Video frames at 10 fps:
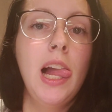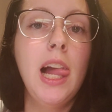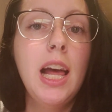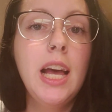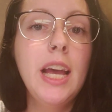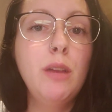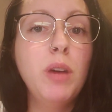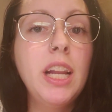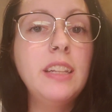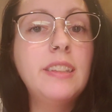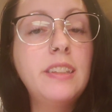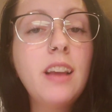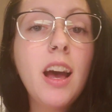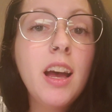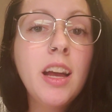and what it's
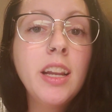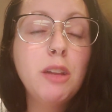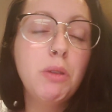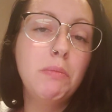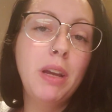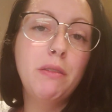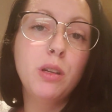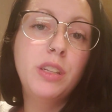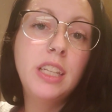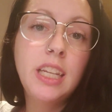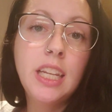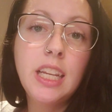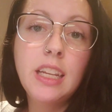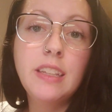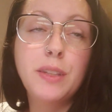done, and what my routine
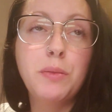is,